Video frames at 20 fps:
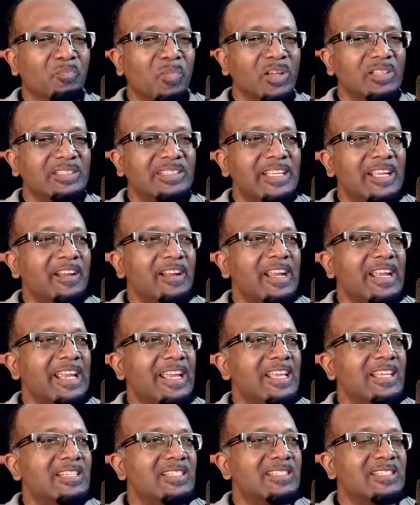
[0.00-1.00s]
But there
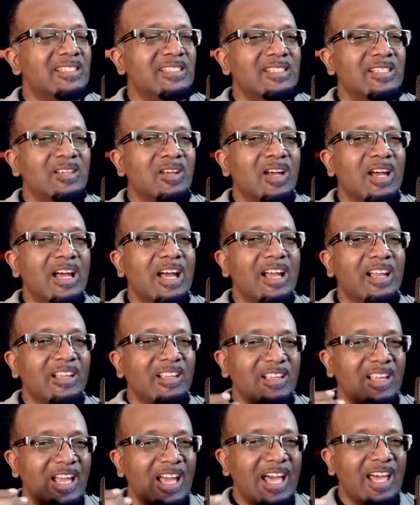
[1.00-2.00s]
is a,
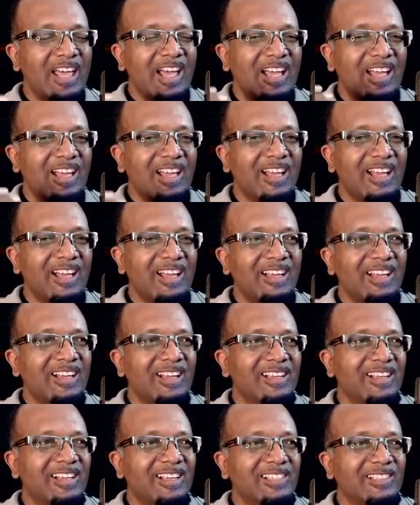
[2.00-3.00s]
a,
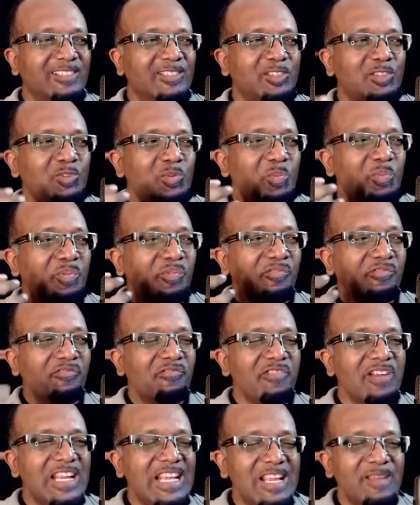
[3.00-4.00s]
a, a,
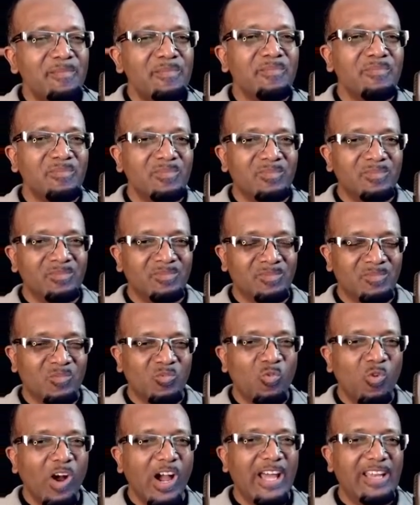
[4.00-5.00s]
supreme
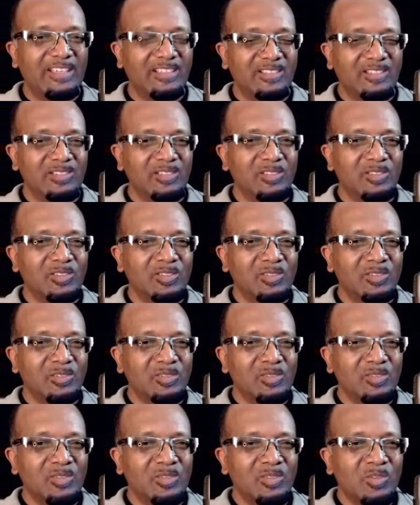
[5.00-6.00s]
one
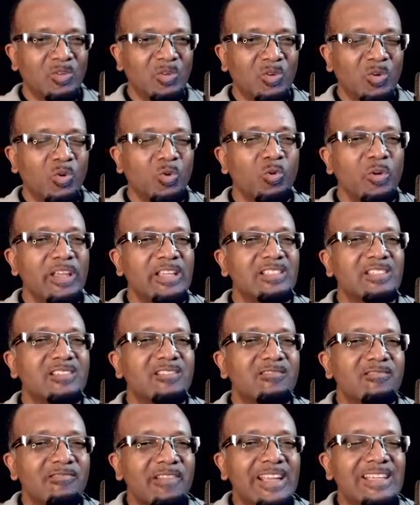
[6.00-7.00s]
who is
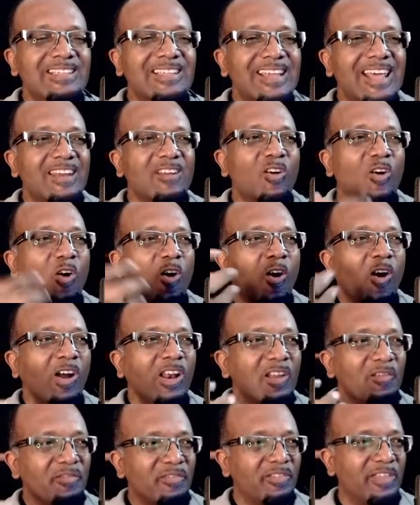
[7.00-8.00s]
greater than
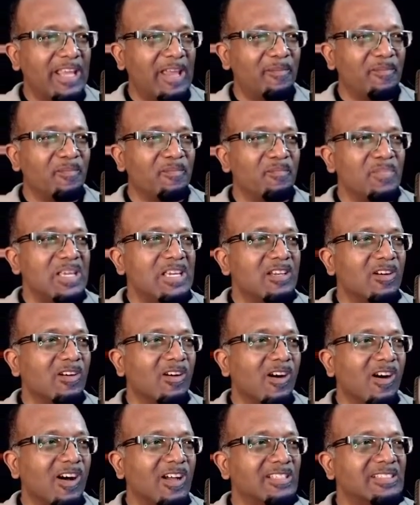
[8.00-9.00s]
all of them
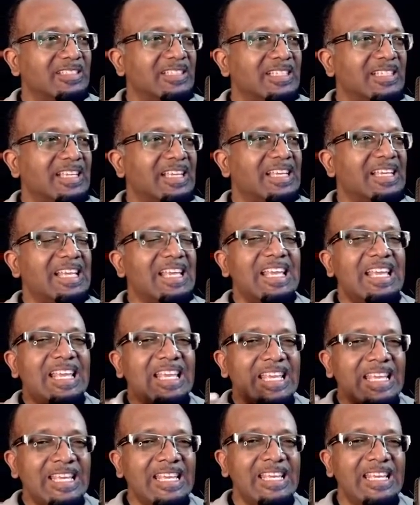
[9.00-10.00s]
because
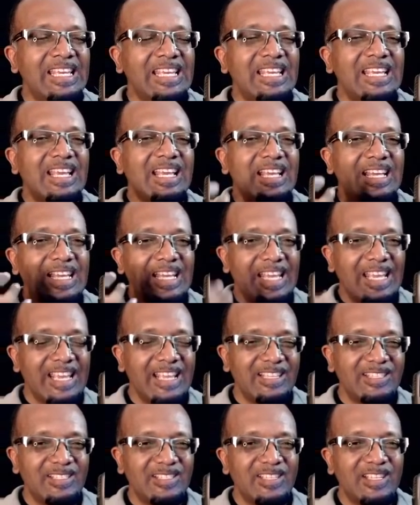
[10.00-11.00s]
he
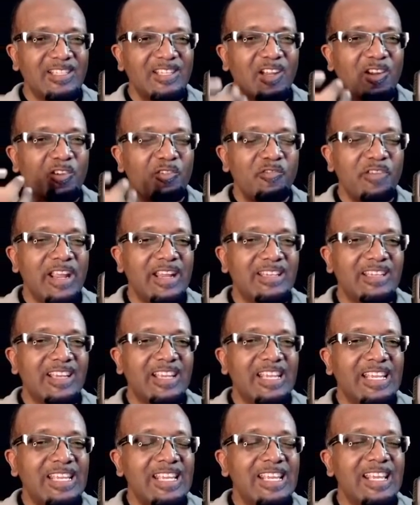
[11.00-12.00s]
is the
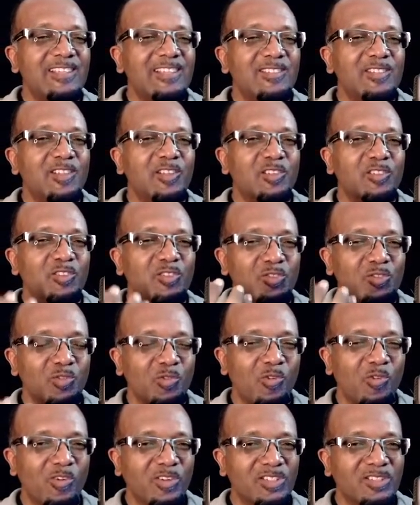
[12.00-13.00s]
creator. He is the
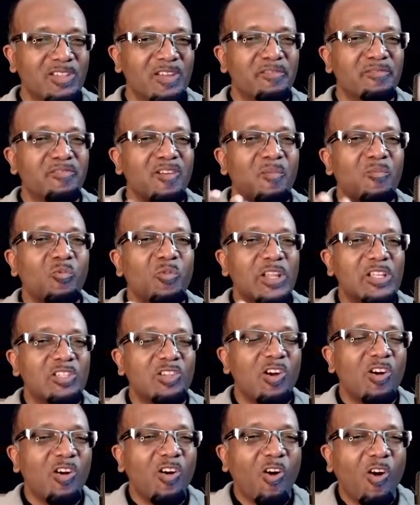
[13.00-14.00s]
source from
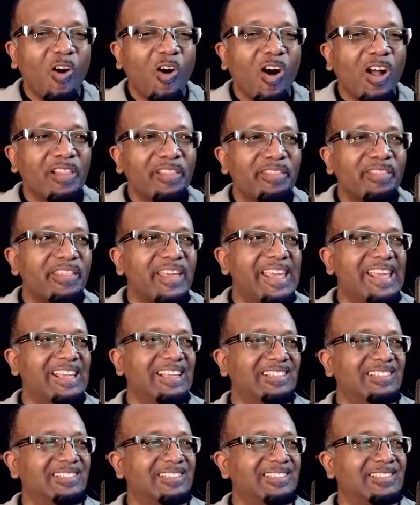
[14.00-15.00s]
which all
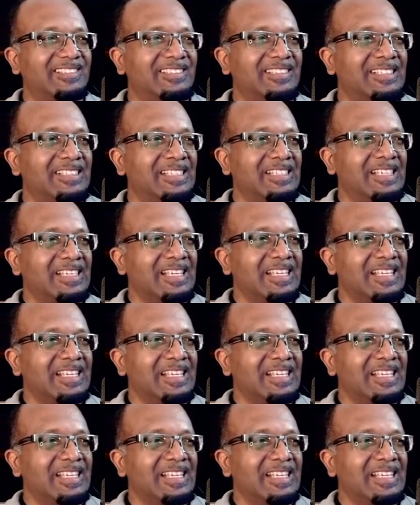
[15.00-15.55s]
things